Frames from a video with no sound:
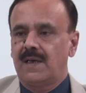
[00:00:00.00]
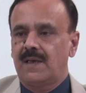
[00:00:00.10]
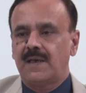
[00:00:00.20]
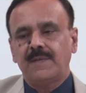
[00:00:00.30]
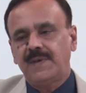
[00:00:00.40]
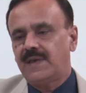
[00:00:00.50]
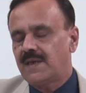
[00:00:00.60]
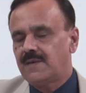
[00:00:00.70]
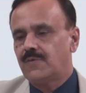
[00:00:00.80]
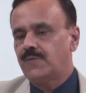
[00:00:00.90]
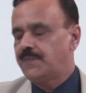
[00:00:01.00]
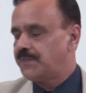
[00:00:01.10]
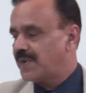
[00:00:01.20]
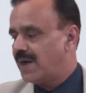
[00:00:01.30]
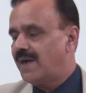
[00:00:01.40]
Let me tell you,
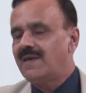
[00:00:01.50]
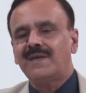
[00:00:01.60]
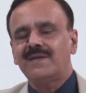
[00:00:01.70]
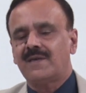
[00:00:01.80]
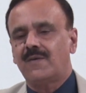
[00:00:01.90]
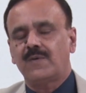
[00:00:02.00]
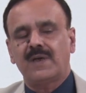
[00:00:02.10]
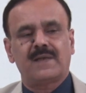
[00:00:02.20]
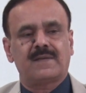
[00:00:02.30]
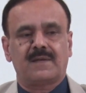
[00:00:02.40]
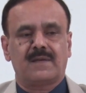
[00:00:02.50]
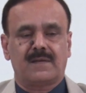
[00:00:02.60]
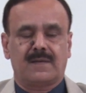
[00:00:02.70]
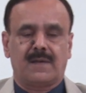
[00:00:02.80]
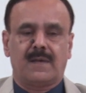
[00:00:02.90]
ultrasound is
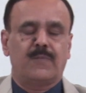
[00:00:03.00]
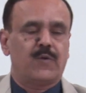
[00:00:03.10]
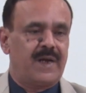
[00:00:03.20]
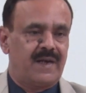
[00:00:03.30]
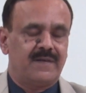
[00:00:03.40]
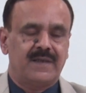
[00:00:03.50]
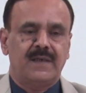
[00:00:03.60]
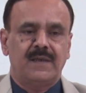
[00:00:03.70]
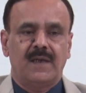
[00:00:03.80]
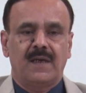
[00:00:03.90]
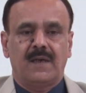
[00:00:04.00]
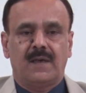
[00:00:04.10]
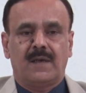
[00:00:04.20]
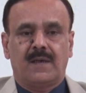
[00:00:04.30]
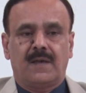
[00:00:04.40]
a modality
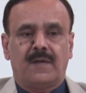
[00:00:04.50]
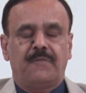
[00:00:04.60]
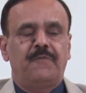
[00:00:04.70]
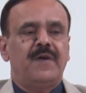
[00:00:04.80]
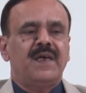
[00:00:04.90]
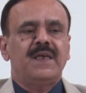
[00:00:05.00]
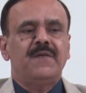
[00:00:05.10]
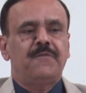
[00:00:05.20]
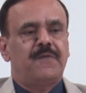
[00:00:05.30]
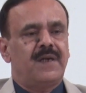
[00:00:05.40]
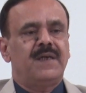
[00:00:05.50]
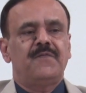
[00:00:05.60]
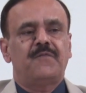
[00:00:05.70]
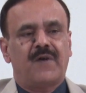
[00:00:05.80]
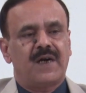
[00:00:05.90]
very, very
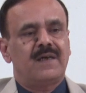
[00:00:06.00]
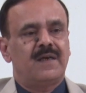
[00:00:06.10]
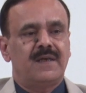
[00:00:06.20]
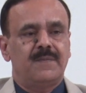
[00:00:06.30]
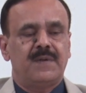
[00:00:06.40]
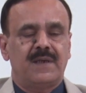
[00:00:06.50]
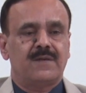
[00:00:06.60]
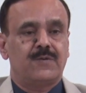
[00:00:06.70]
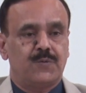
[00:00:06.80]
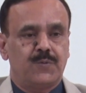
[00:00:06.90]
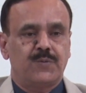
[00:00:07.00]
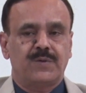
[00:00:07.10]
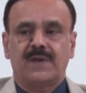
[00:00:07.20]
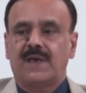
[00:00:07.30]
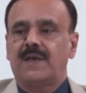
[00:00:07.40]
widely being
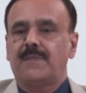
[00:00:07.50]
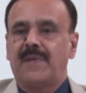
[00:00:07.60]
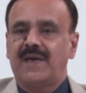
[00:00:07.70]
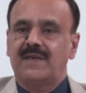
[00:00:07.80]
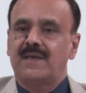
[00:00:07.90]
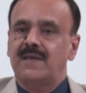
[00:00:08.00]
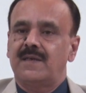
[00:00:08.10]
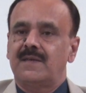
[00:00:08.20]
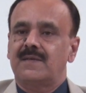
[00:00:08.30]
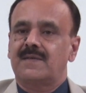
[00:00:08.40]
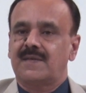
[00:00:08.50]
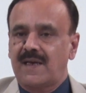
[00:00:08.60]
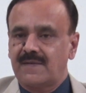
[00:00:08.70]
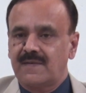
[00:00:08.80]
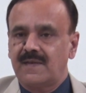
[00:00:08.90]
used in medical
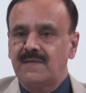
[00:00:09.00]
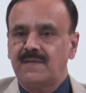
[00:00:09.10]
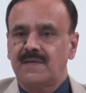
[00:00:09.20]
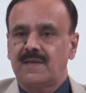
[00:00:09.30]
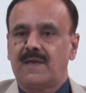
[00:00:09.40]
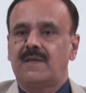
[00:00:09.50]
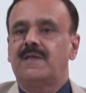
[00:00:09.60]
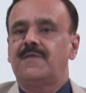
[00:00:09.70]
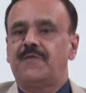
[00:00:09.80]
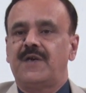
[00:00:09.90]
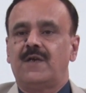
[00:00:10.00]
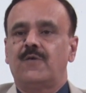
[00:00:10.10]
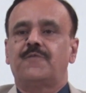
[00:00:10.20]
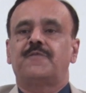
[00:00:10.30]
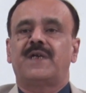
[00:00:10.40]
sciences in the field of
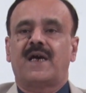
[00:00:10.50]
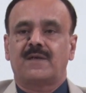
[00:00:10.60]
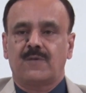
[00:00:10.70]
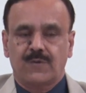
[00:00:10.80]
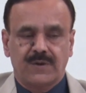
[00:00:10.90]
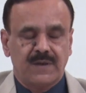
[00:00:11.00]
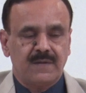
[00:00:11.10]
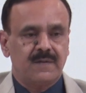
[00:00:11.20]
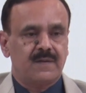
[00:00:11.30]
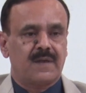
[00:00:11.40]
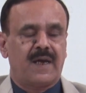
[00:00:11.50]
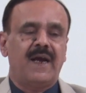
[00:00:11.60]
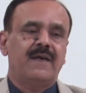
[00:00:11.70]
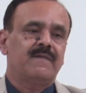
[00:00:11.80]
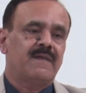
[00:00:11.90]
diagnosis
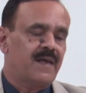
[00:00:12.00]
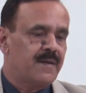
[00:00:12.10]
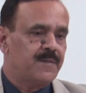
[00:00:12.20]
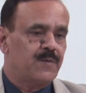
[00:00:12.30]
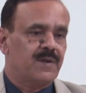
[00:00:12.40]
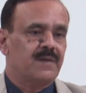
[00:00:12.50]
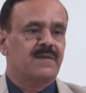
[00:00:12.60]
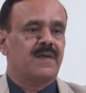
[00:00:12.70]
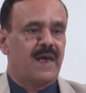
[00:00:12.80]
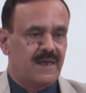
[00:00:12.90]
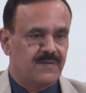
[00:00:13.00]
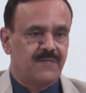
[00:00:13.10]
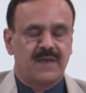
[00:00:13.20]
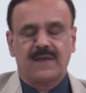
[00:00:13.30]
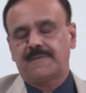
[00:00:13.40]
and therapeutics as well.